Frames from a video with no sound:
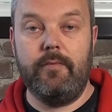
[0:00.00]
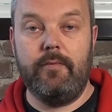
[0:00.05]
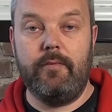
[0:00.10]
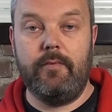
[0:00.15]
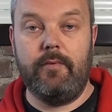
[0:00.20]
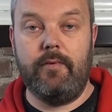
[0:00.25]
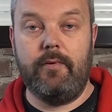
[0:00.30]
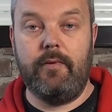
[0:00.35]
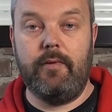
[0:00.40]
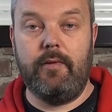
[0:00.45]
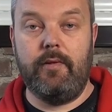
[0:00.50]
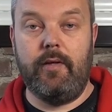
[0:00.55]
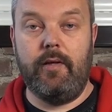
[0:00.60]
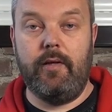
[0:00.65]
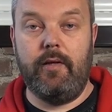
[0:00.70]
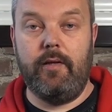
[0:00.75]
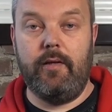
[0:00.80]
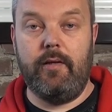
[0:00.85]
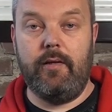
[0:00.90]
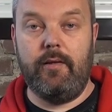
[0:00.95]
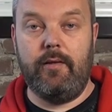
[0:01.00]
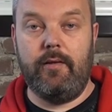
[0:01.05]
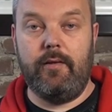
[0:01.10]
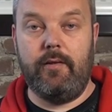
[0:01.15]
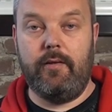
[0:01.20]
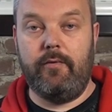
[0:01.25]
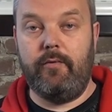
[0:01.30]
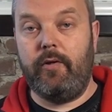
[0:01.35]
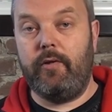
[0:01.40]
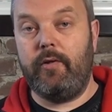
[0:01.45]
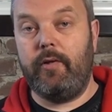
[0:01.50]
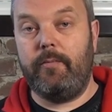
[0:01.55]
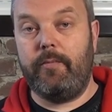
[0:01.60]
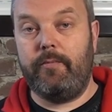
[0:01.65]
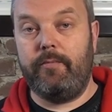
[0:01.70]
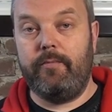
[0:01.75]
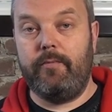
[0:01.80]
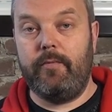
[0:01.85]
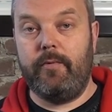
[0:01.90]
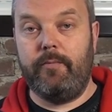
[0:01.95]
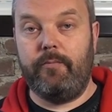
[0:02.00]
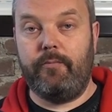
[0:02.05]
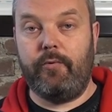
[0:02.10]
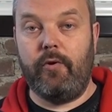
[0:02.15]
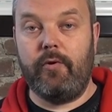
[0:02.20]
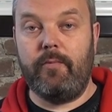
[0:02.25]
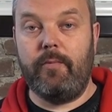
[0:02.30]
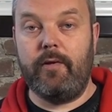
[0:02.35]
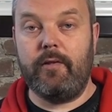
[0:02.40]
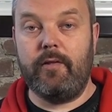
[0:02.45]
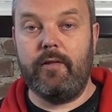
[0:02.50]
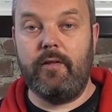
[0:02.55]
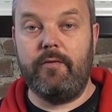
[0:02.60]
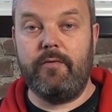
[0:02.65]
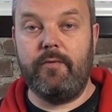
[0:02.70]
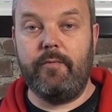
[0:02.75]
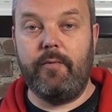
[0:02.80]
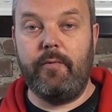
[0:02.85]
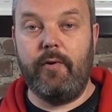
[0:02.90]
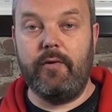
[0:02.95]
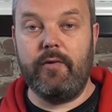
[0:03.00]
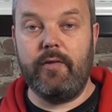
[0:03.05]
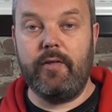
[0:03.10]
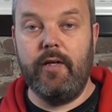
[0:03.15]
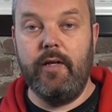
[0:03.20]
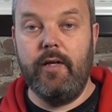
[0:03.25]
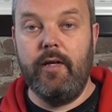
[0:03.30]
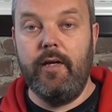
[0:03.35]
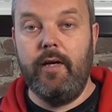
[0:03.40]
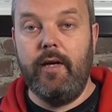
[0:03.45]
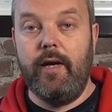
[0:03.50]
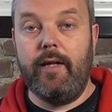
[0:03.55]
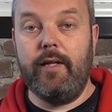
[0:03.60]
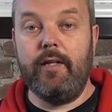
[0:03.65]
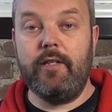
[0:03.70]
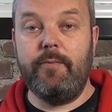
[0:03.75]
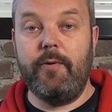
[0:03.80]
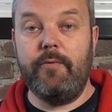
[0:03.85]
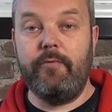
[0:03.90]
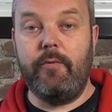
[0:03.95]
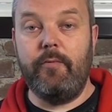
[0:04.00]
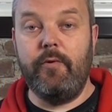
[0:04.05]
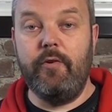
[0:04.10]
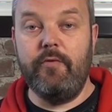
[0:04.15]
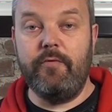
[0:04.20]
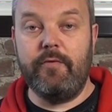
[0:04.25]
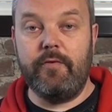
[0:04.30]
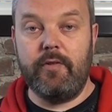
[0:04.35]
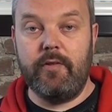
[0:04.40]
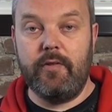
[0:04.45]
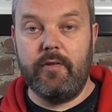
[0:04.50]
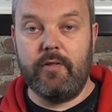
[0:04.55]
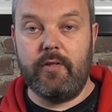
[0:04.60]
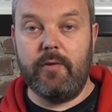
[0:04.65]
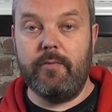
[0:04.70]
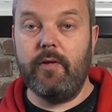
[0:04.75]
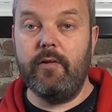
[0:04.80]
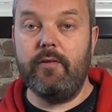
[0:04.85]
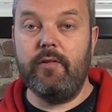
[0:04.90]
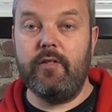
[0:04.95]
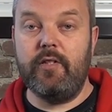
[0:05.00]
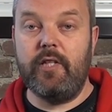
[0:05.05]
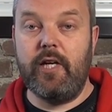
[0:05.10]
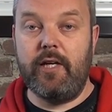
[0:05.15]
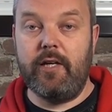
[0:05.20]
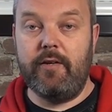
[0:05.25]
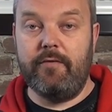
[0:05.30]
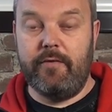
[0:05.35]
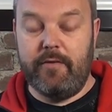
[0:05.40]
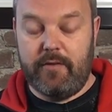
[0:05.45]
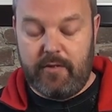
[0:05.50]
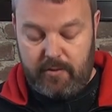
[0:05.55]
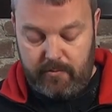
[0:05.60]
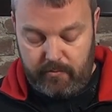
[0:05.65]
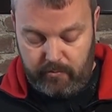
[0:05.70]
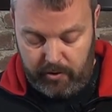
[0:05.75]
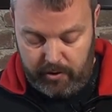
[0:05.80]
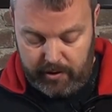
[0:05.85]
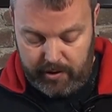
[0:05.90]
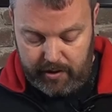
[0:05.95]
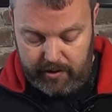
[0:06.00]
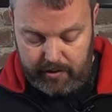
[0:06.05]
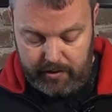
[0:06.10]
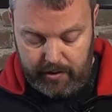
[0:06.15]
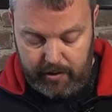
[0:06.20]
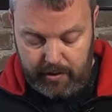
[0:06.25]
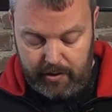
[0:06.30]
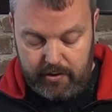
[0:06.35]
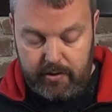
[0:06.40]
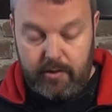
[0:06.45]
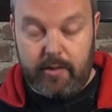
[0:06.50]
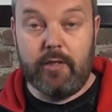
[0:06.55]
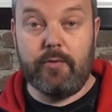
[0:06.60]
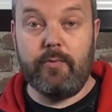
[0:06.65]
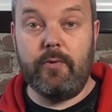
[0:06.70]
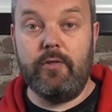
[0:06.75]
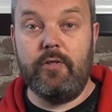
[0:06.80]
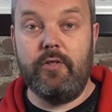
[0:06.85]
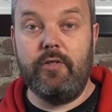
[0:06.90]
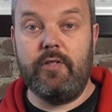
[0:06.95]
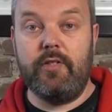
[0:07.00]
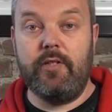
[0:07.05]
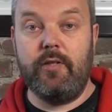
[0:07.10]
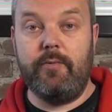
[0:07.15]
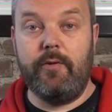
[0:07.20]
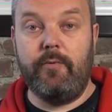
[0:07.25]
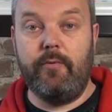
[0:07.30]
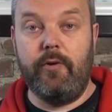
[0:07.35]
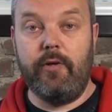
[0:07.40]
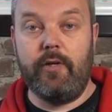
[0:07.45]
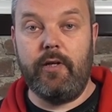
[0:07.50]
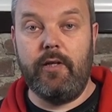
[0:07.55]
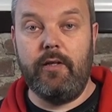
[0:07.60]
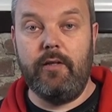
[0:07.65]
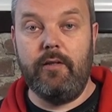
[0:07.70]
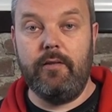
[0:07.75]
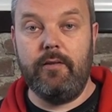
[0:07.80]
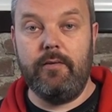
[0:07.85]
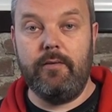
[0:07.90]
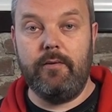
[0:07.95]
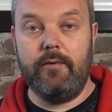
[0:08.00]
Well, the prog button of the remote. And it's been removed. So I'm going to check if it's working. So this one should still be working.